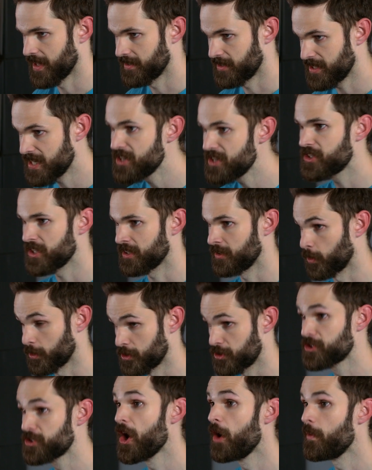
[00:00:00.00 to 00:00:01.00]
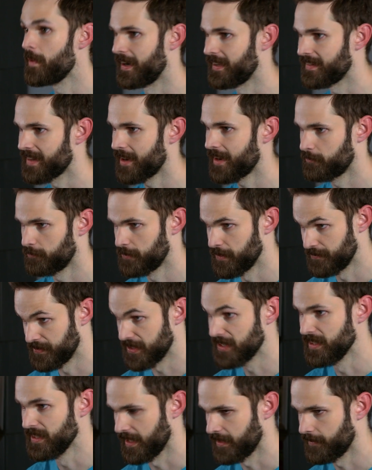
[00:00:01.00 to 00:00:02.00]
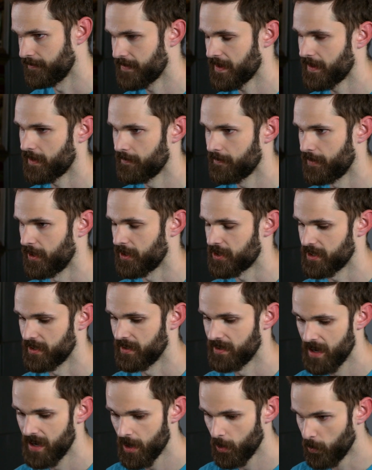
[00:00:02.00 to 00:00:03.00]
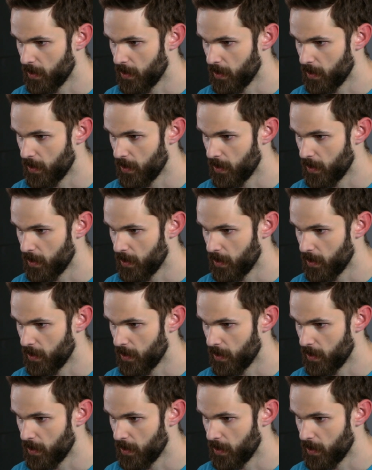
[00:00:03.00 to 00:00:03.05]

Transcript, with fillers: that teaching or showing, that revealing function